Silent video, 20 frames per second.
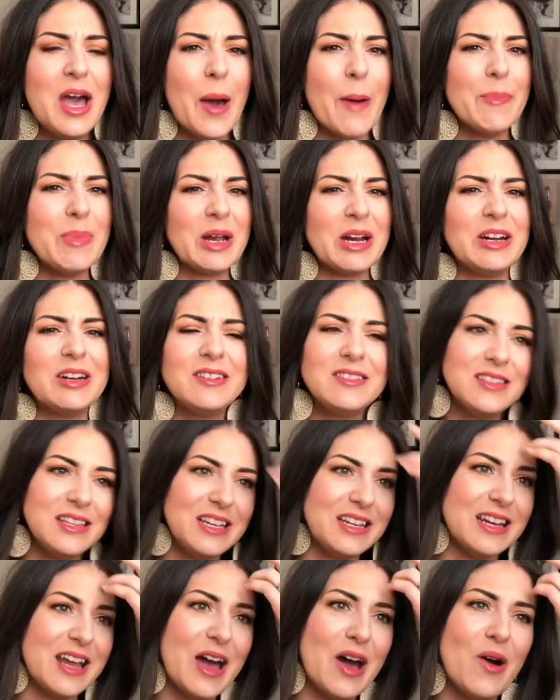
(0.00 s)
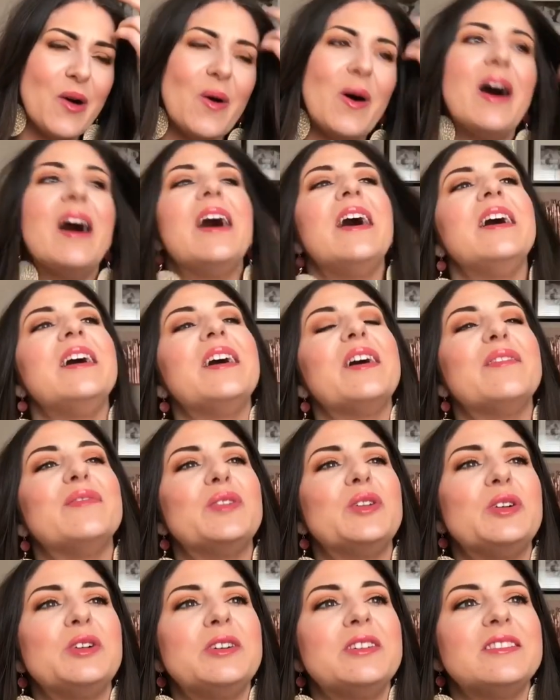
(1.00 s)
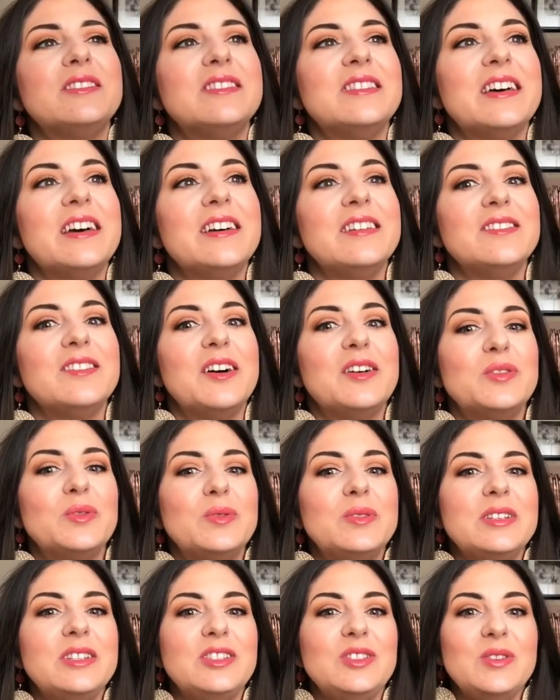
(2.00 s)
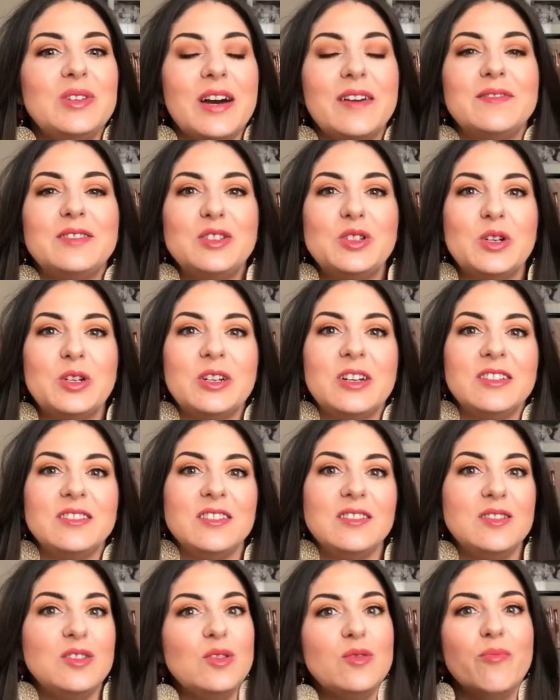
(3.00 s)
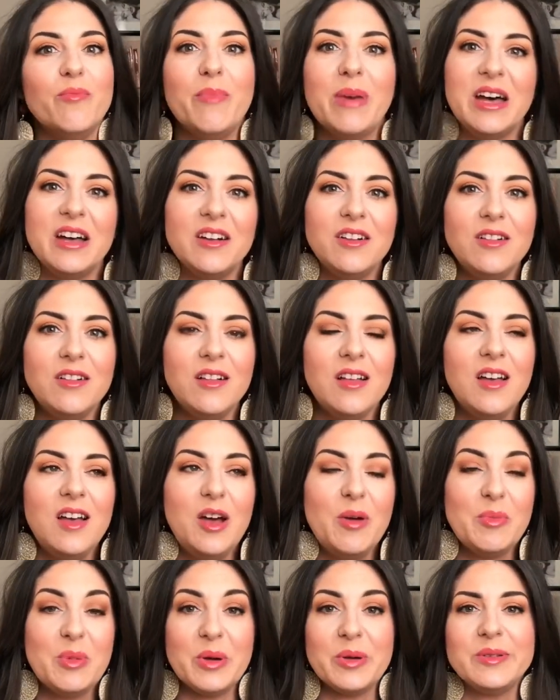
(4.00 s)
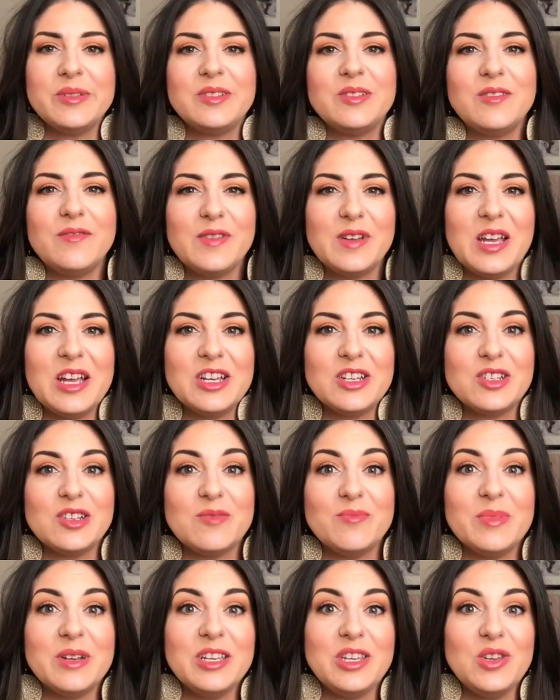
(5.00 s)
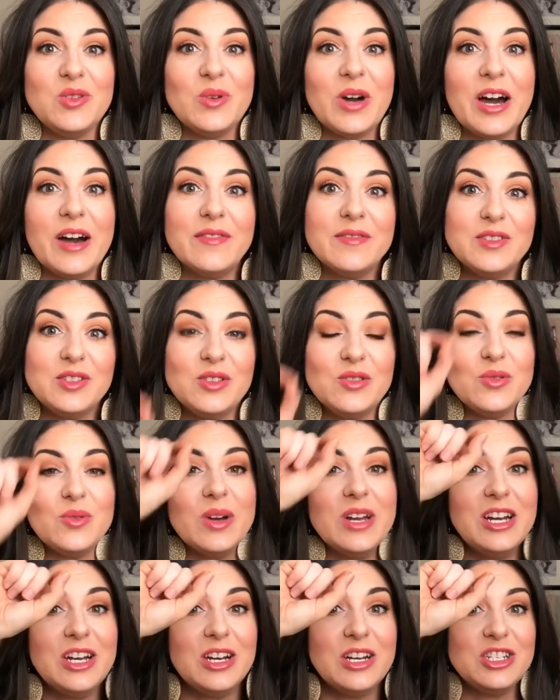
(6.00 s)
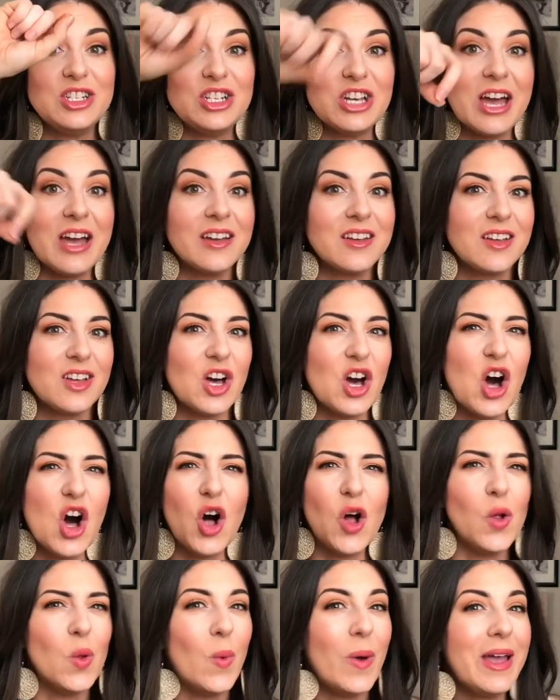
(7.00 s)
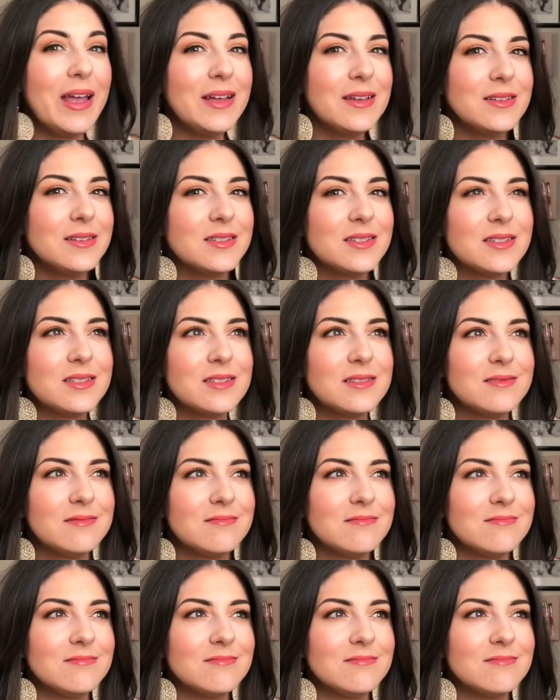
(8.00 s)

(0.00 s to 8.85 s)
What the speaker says: Apparently now I have heard that not only do you have to turn on the little bell post notification, but you have to check always.